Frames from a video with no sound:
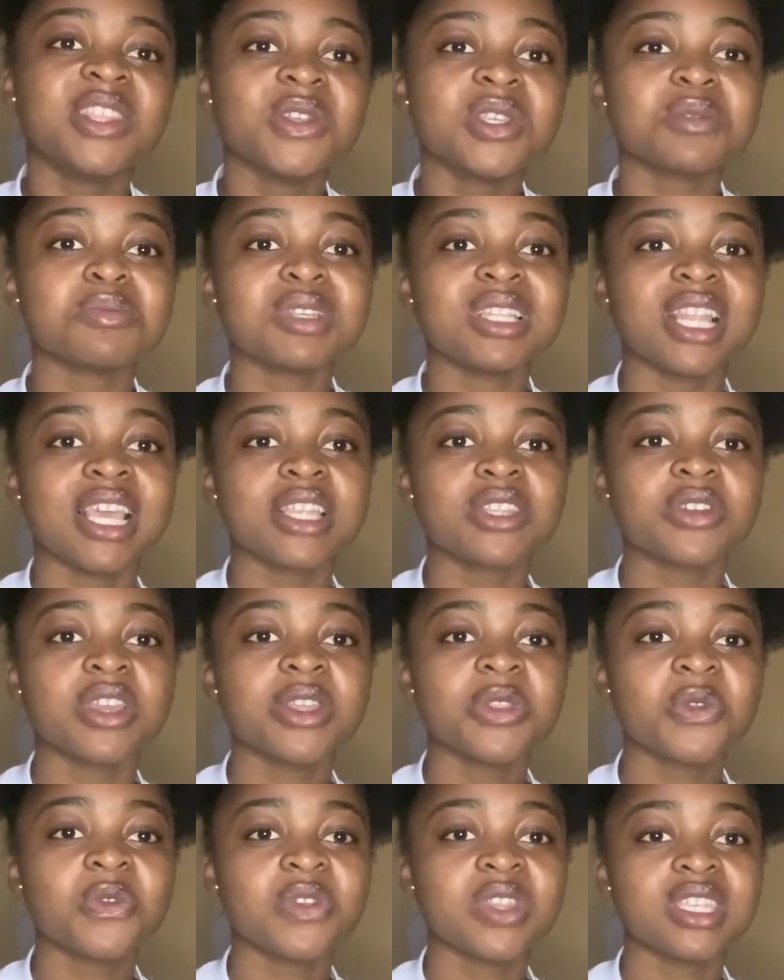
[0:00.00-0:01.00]
was me like
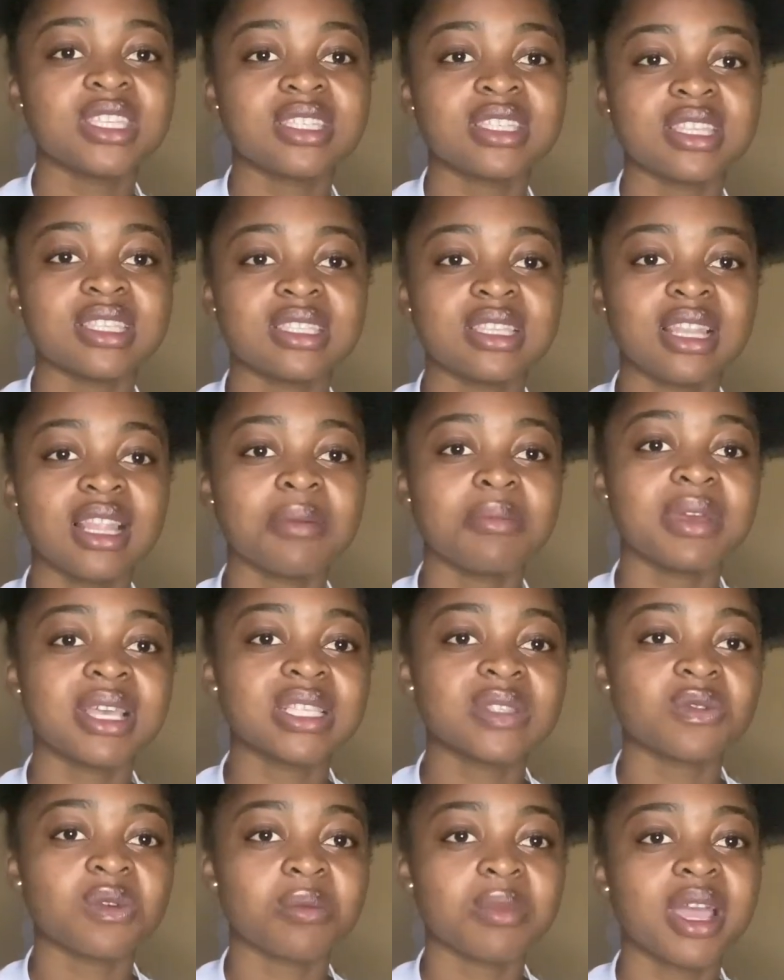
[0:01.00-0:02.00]
trying to finish the
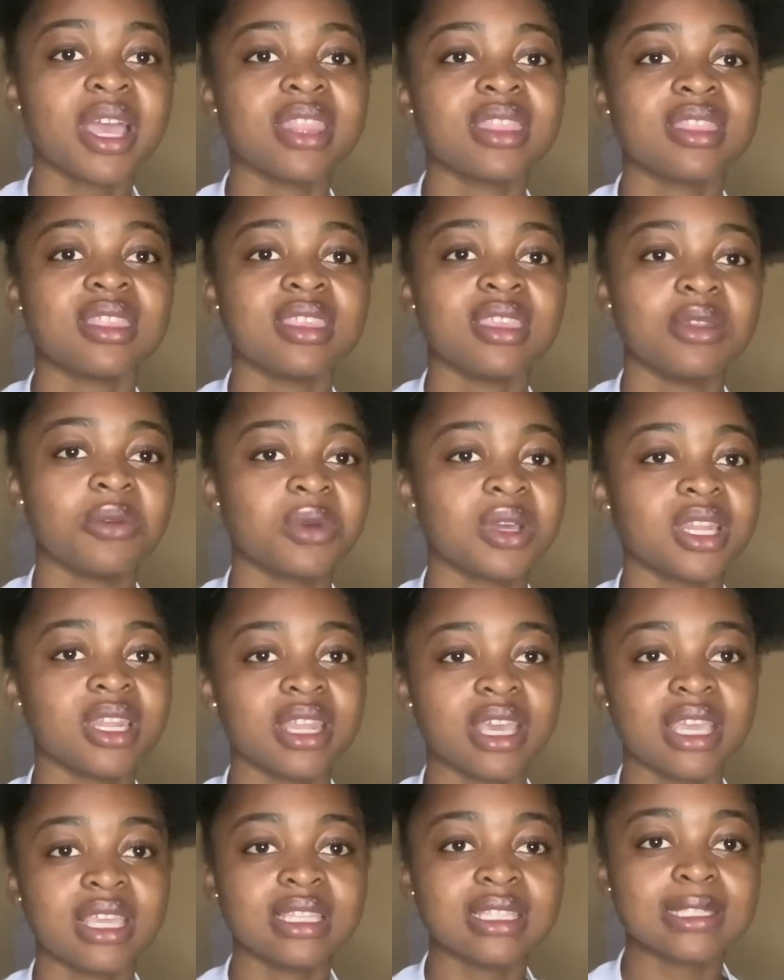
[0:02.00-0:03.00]
syllabus for math in one
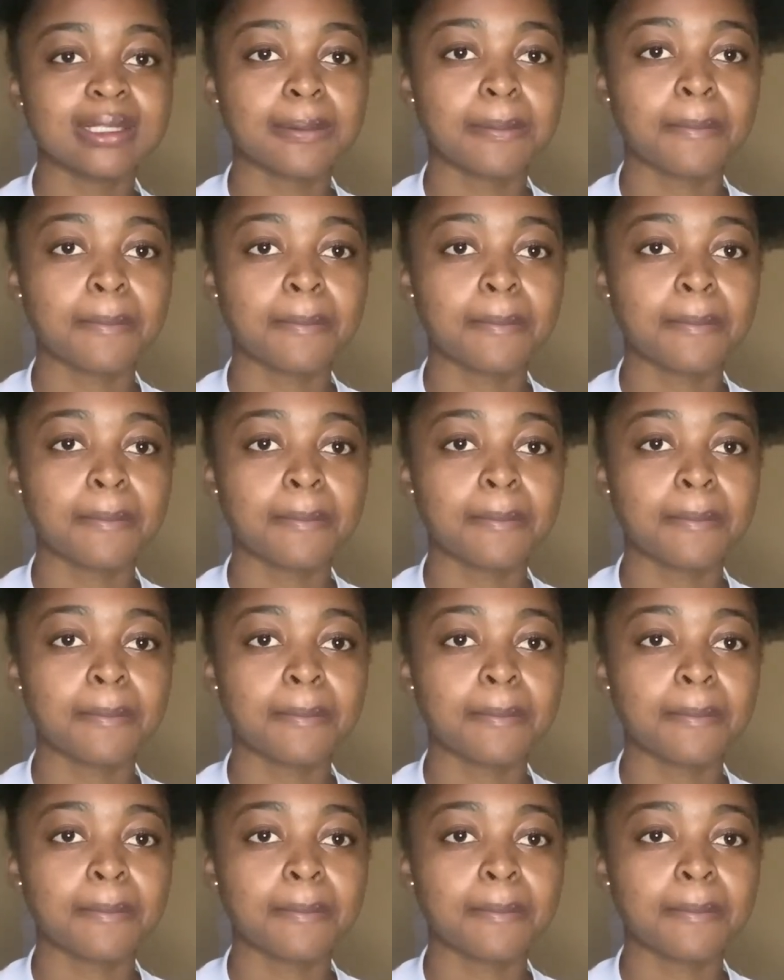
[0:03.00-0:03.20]
night.